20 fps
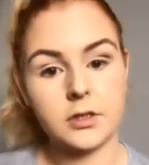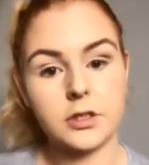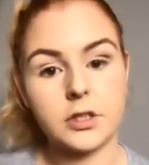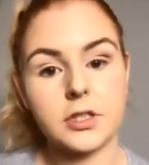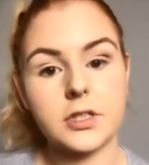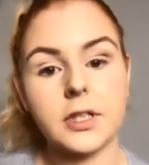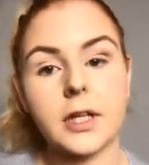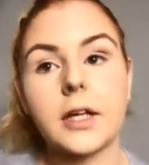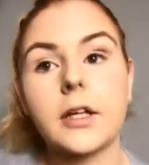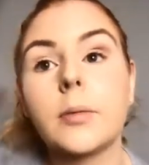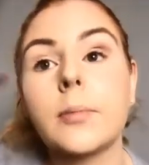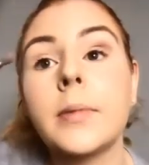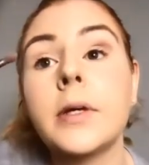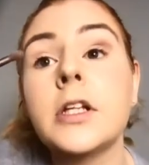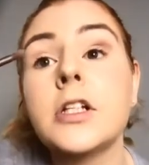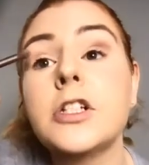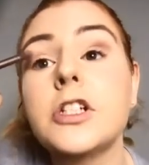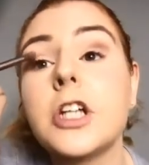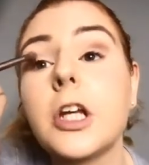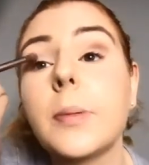Just to get your
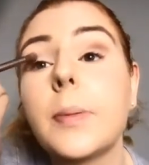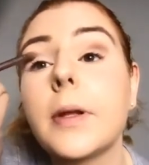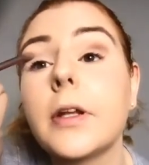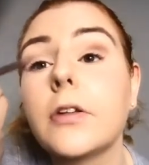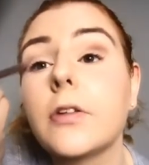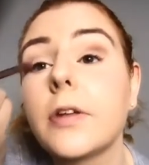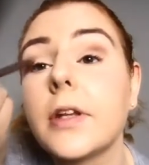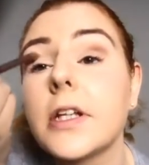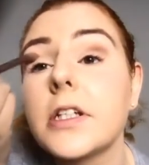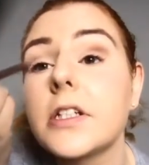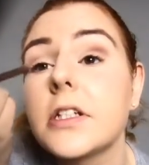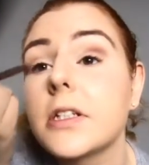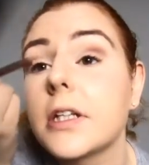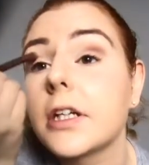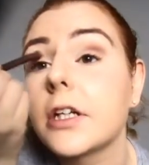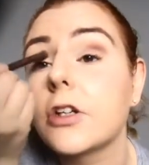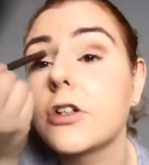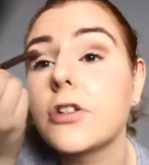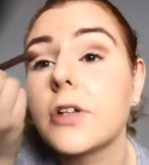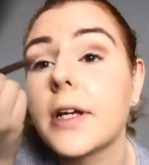main shape in. So this is
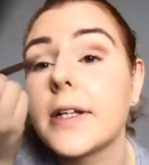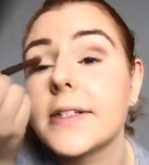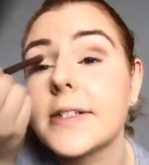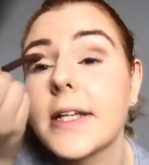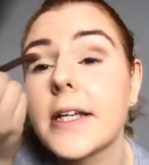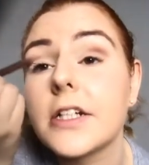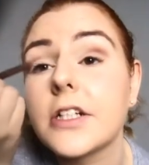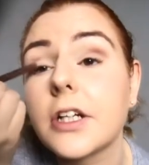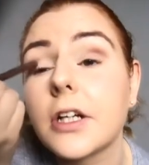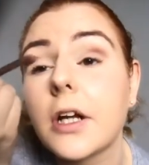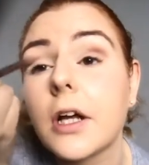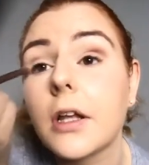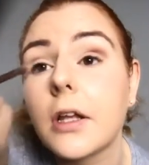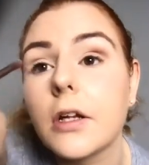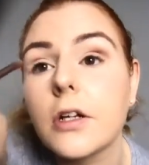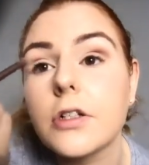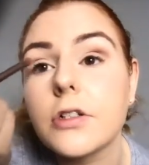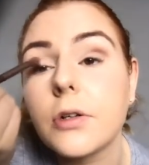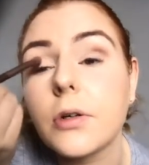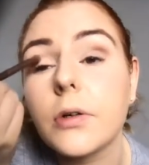like your transition
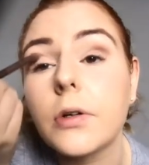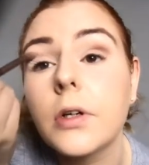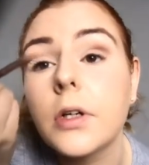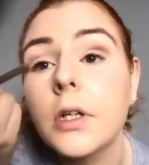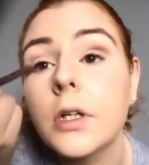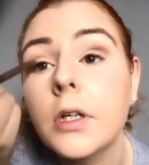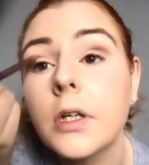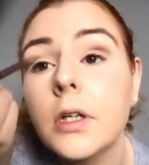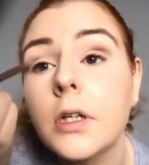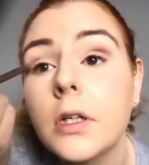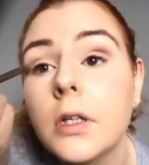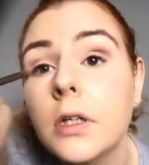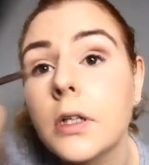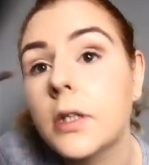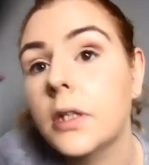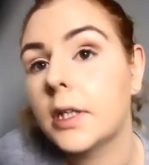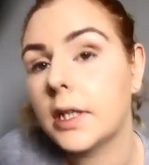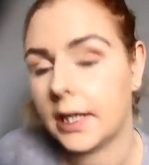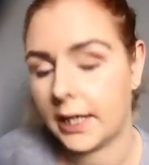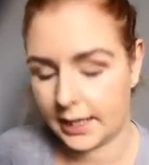colour, so
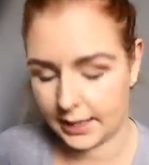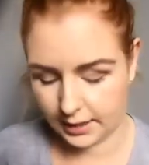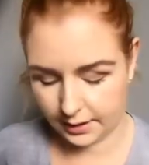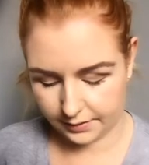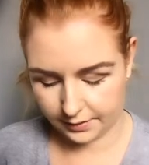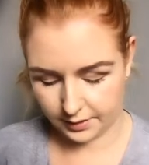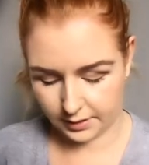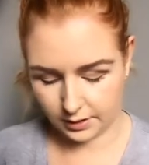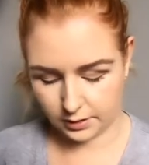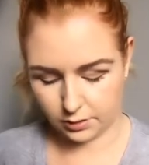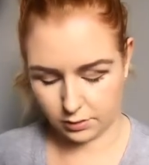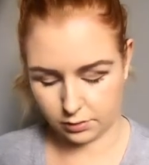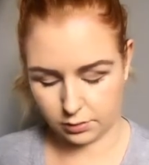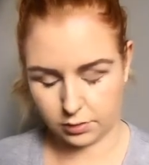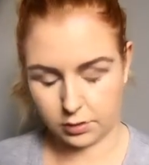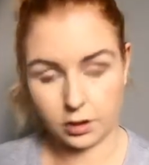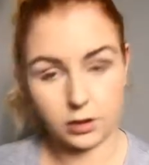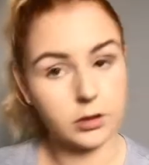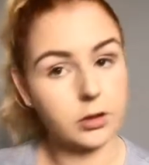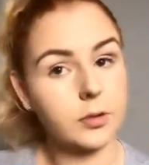anything that you're
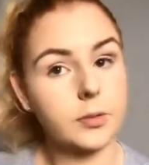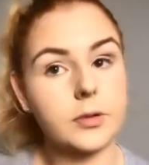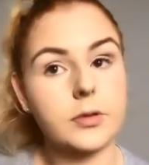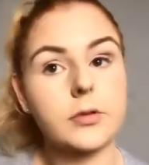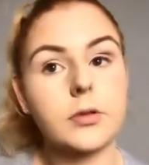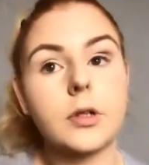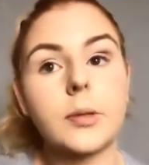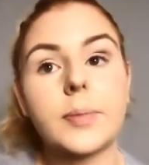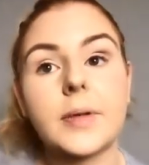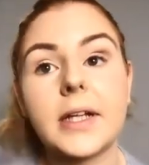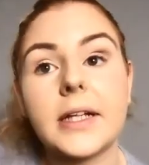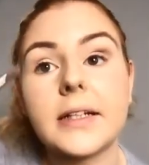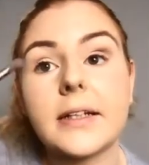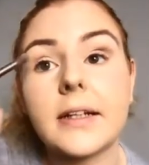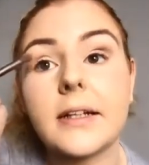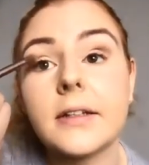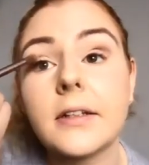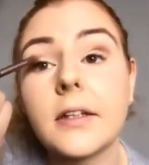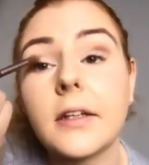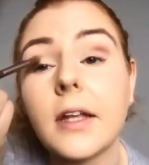going to do is going to
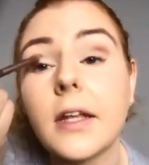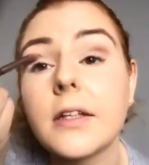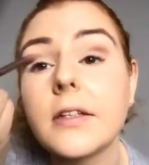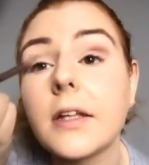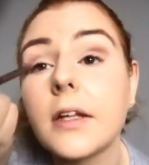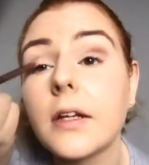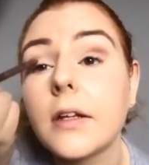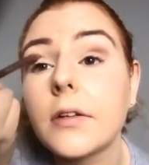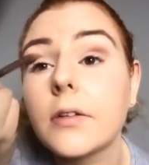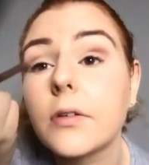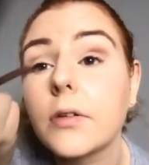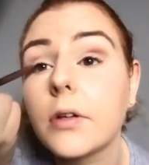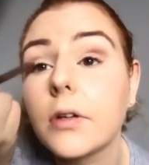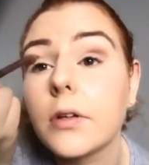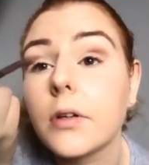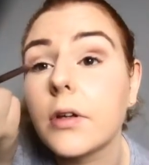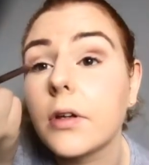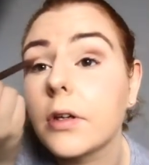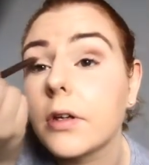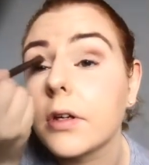blend into this and it's going to
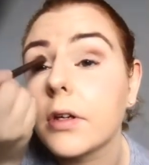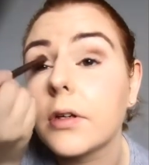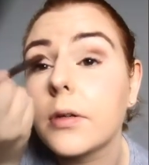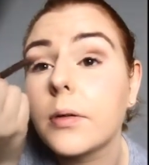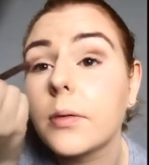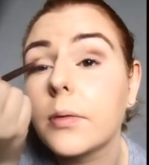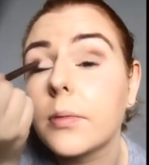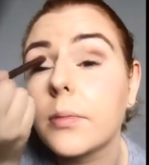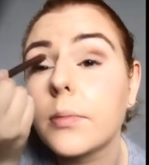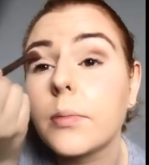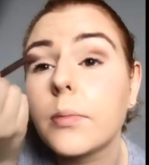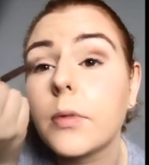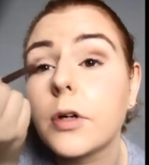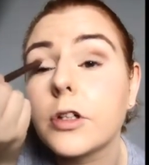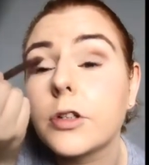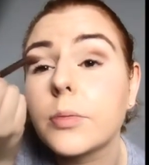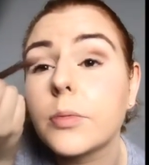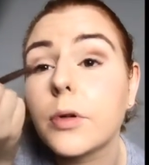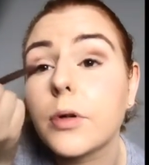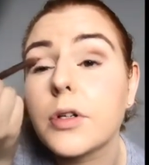look
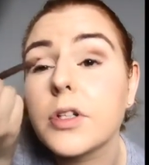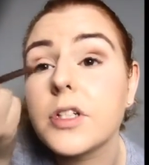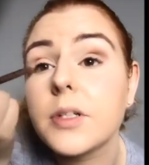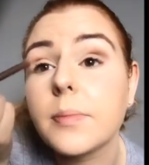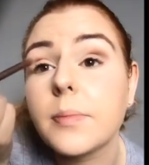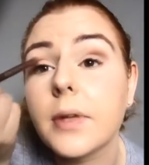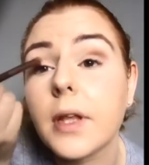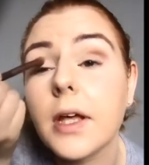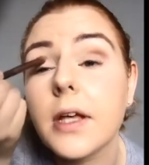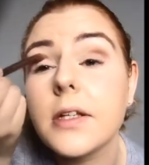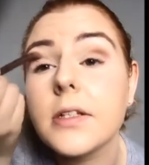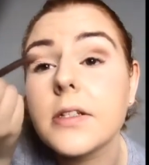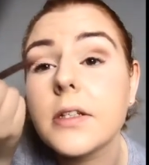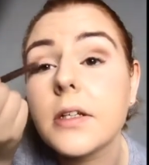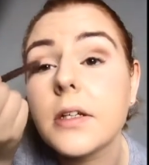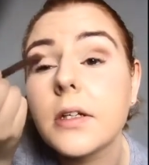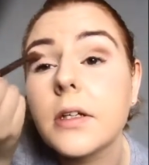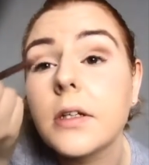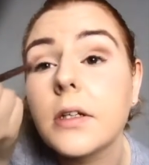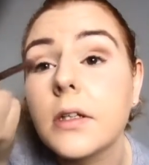much more seamless.
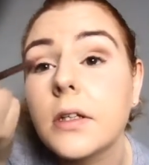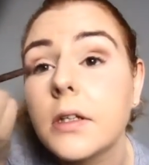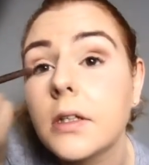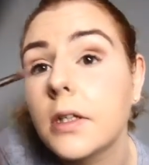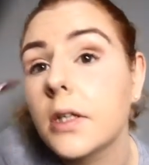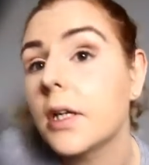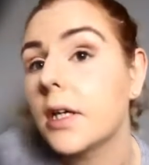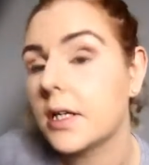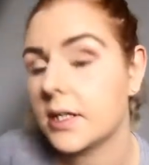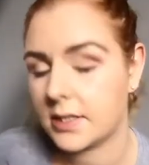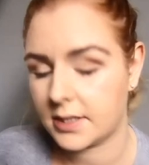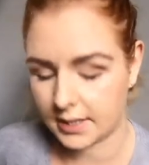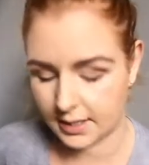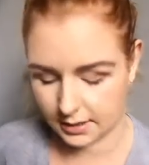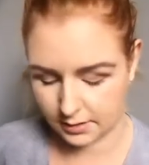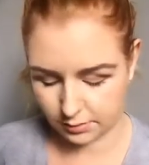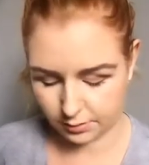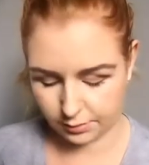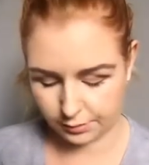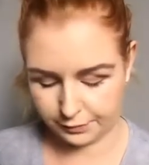
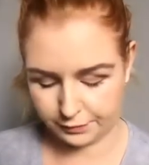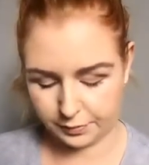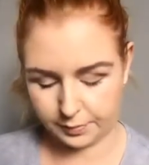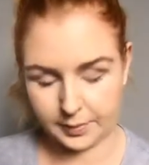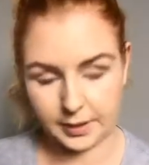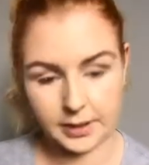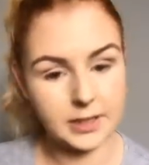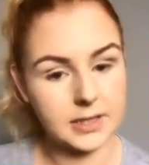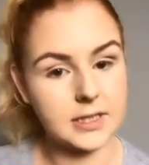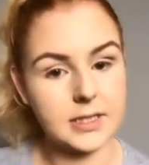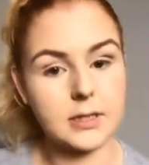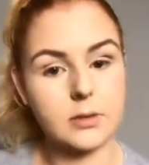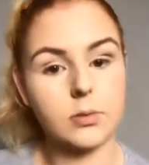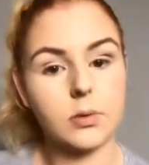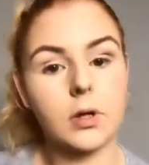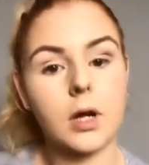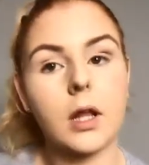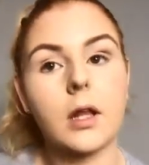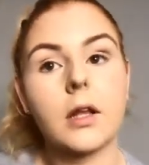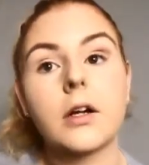Instead of going from like
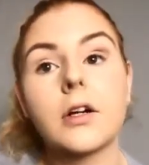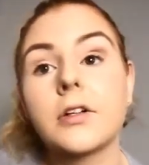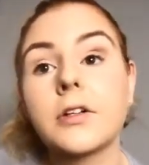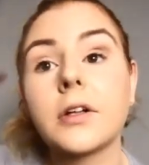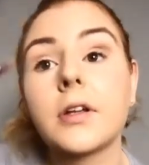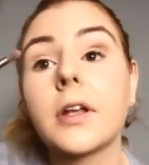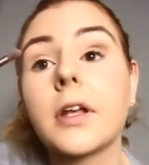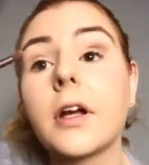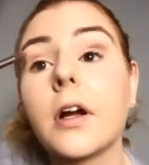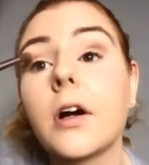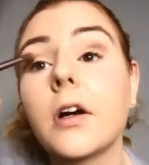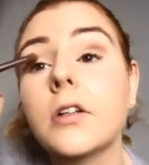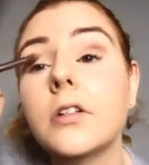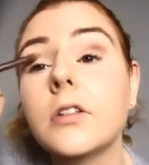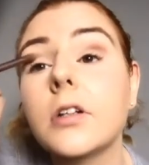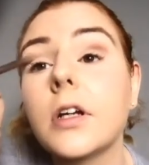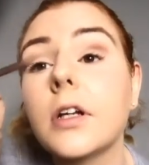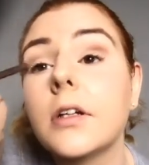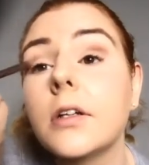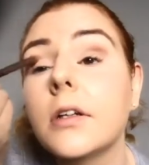0 colour to like
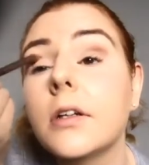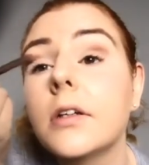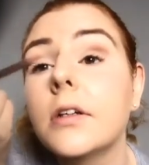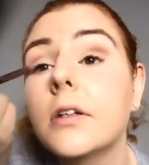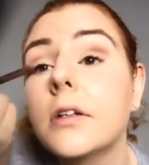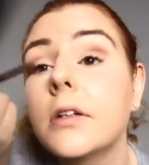100.